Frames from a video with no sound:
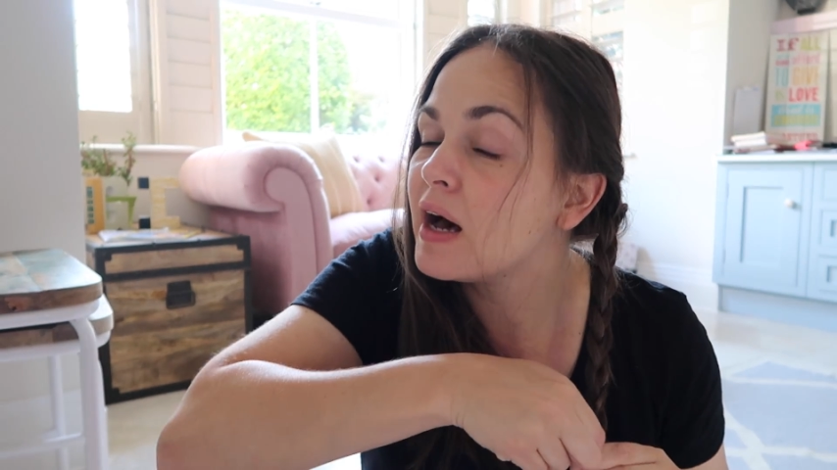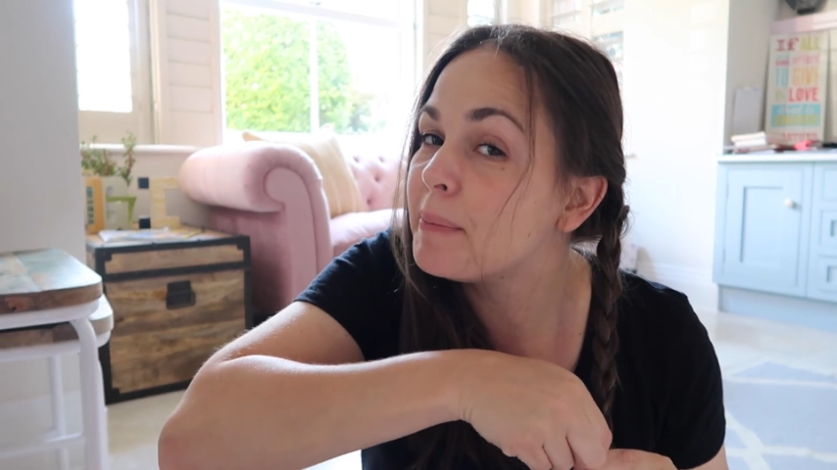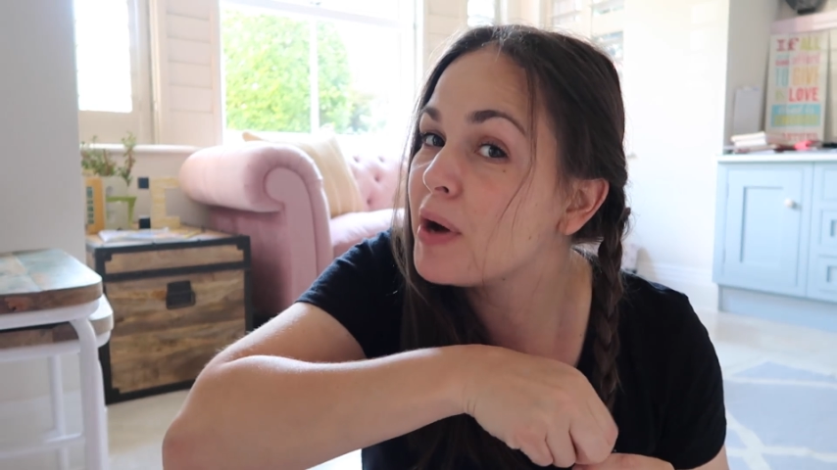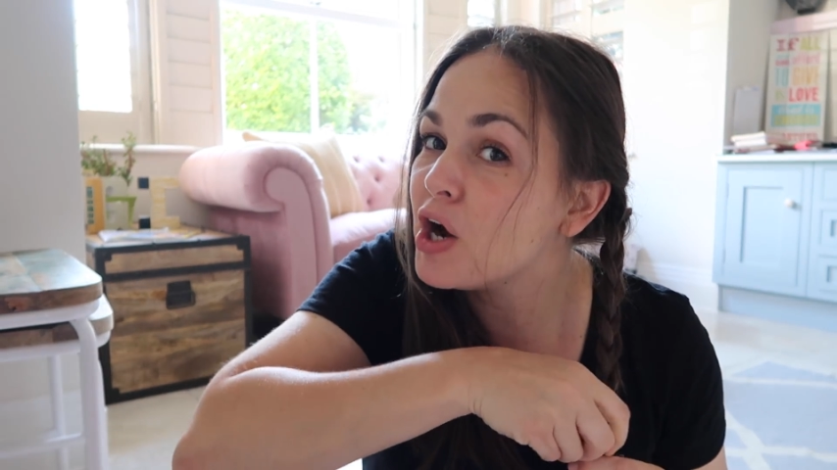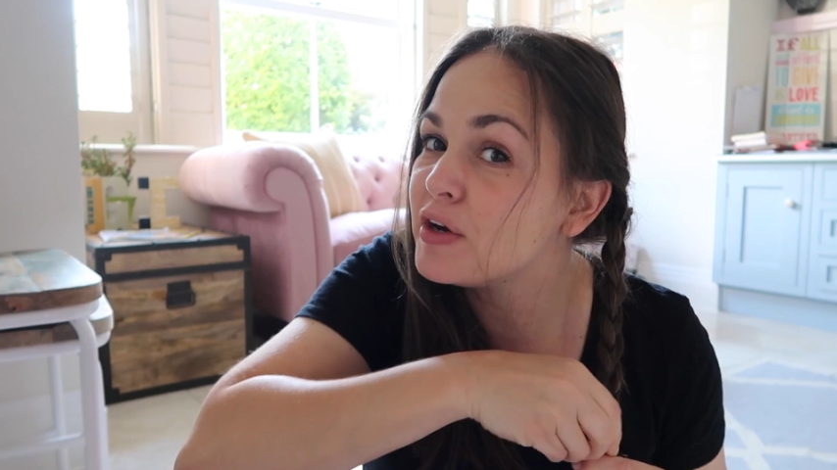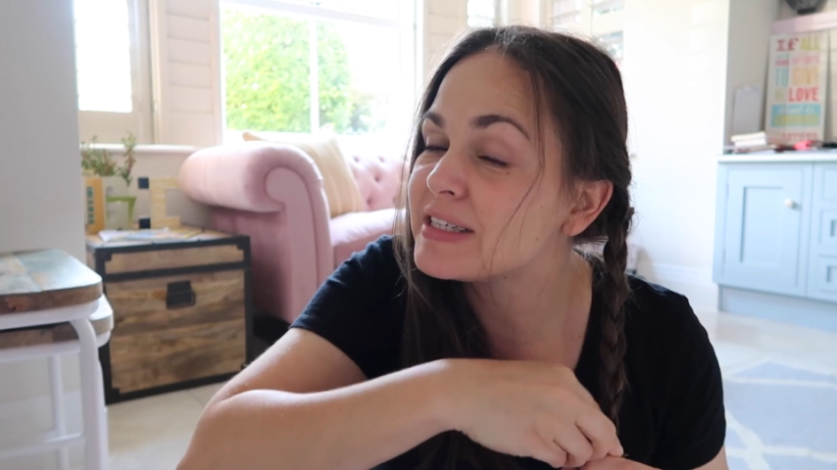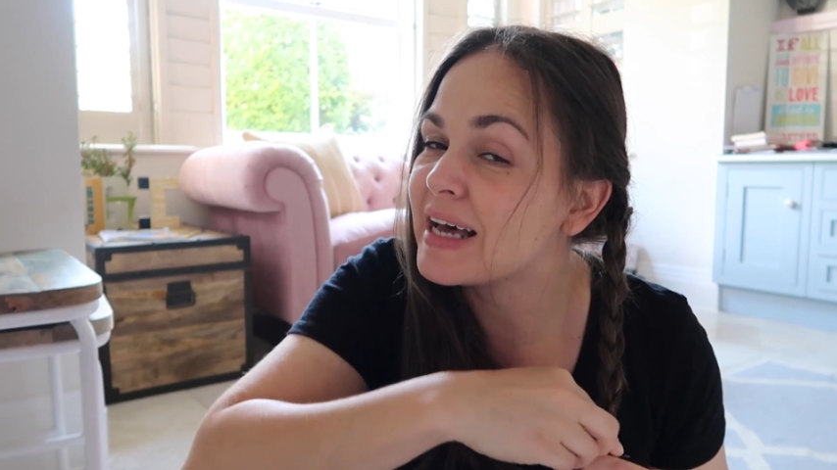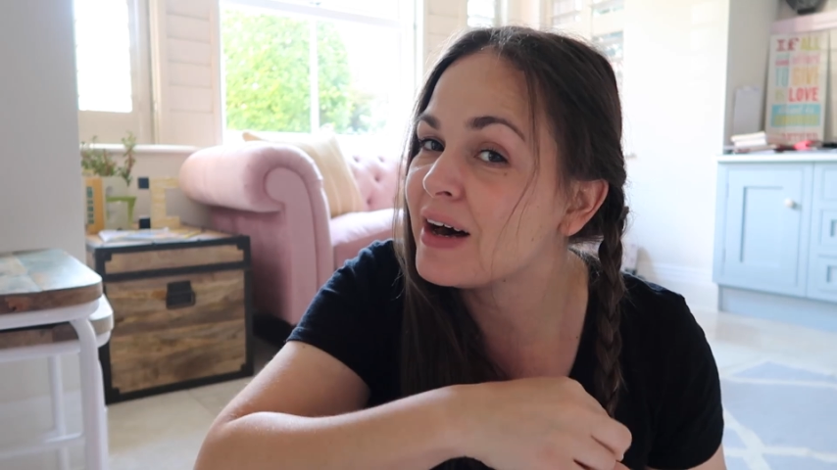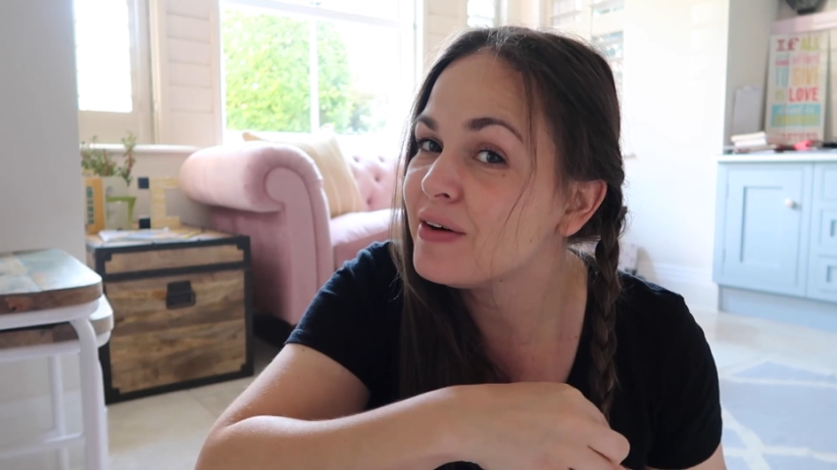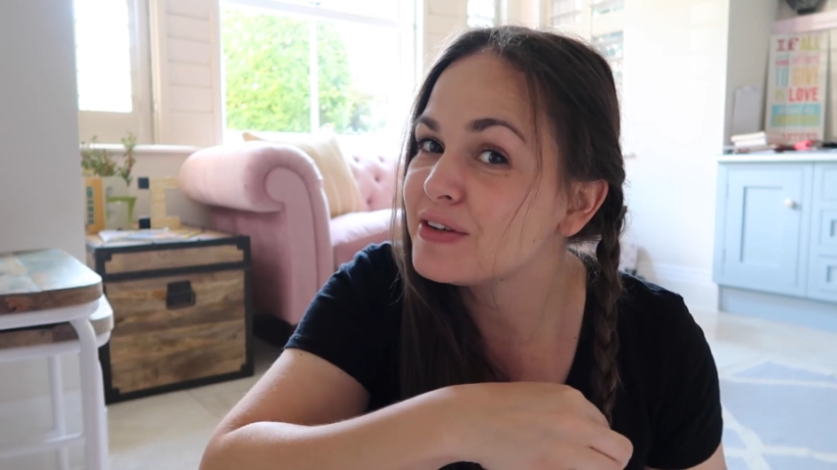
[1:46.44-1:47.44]
a
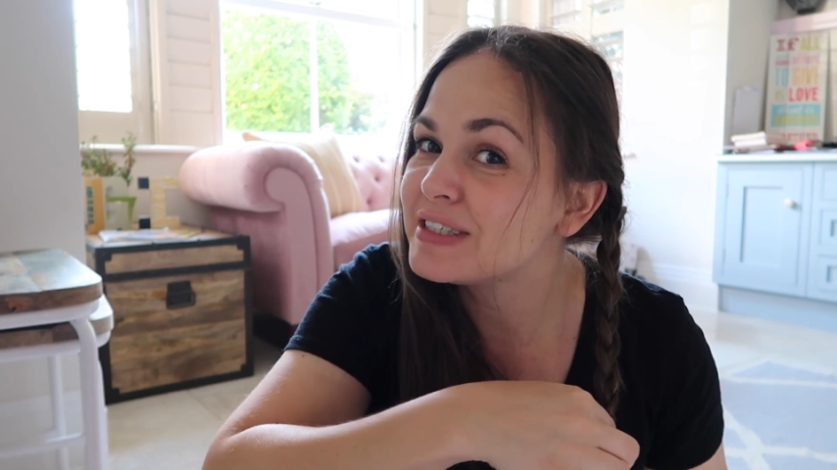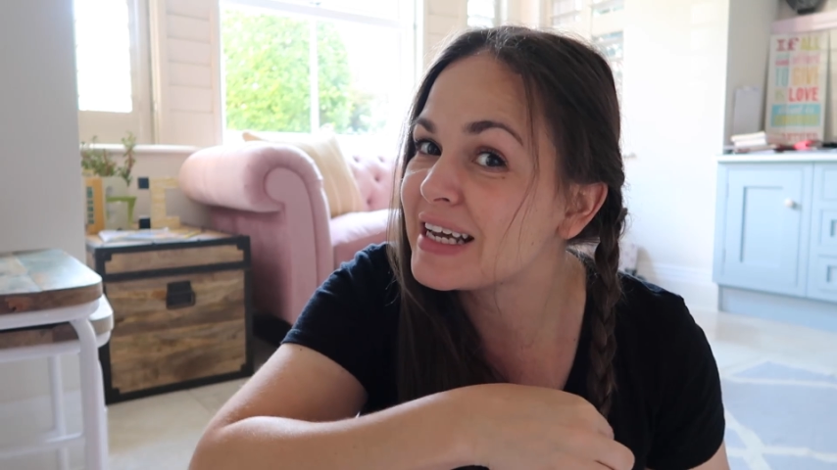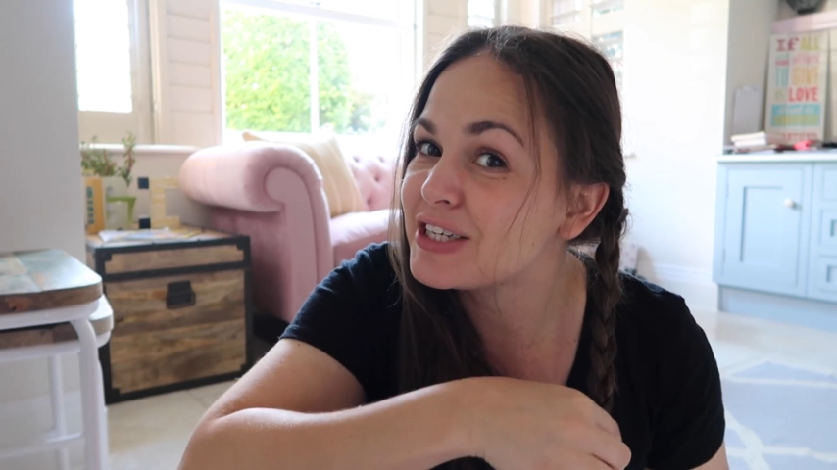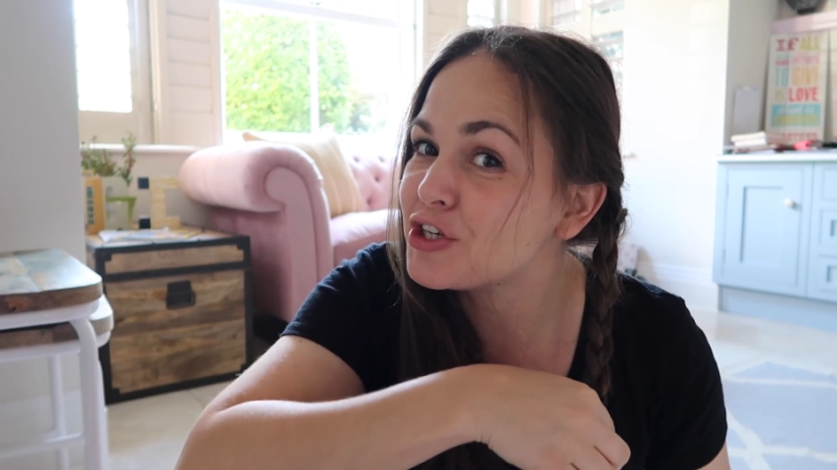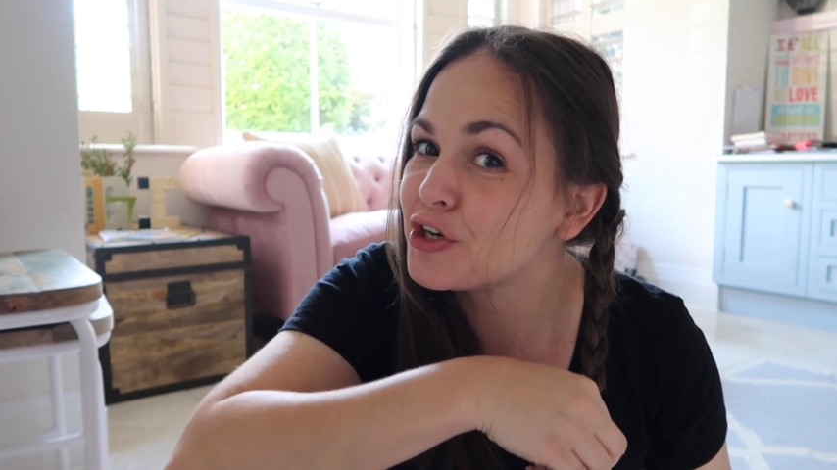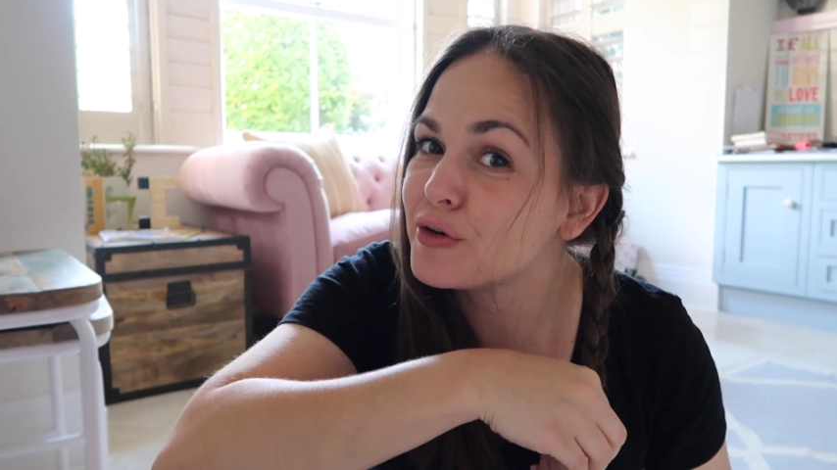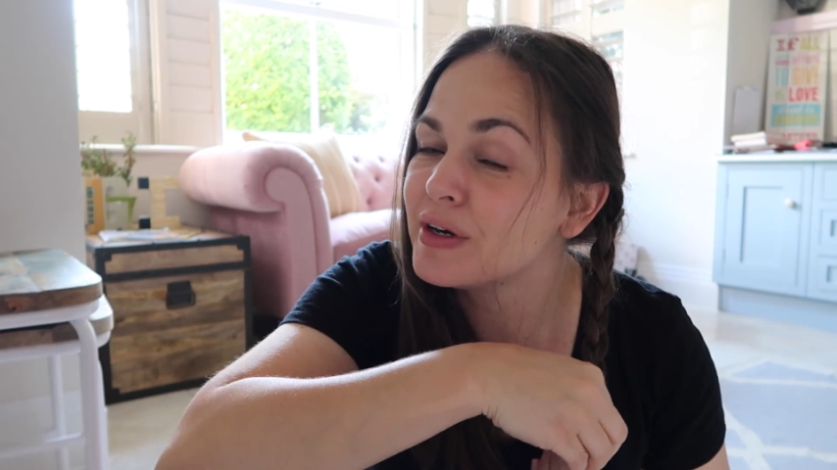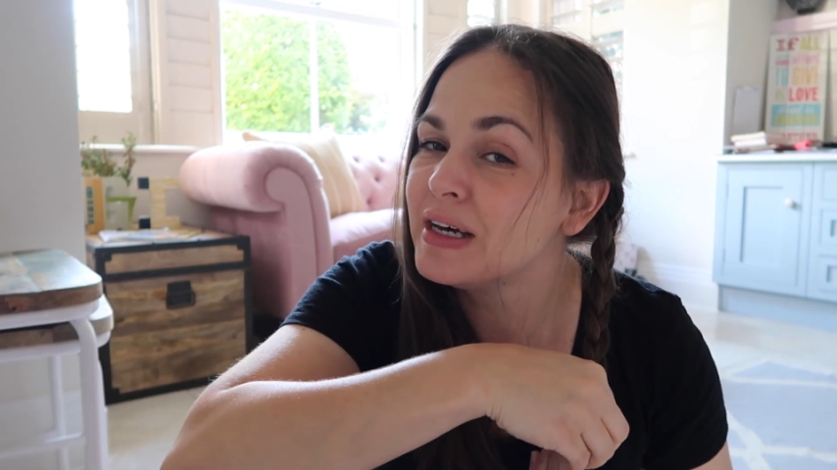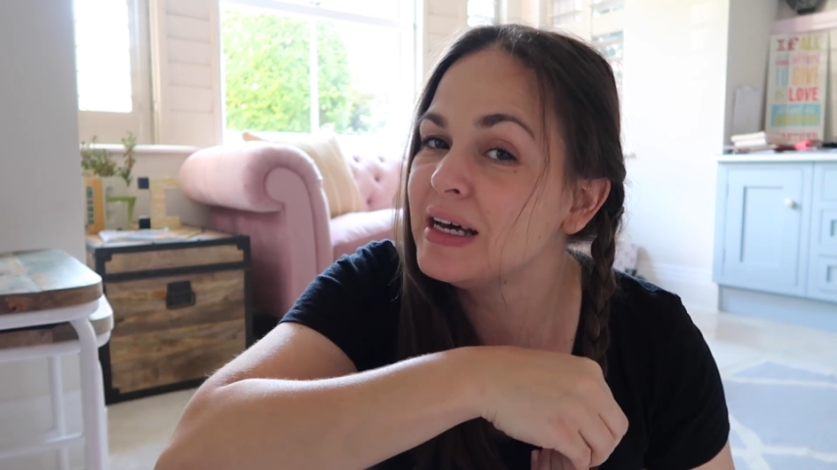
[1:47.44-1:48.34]
ponytail on day two,